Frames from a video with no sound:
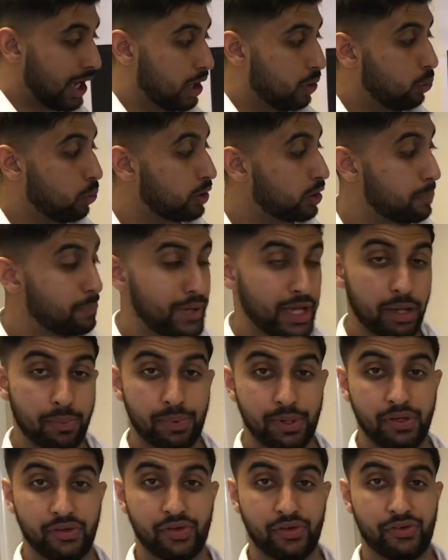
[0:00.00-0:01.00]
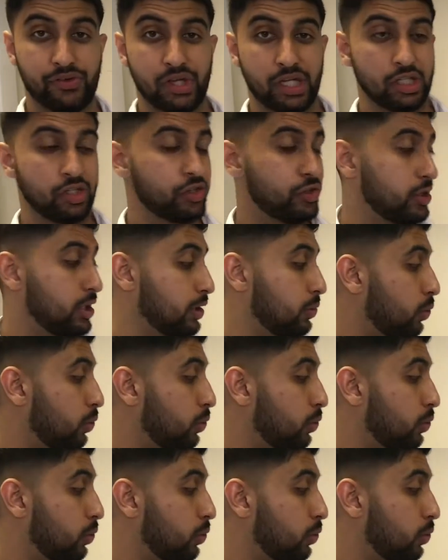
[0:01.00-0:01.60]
What a pip is essentially,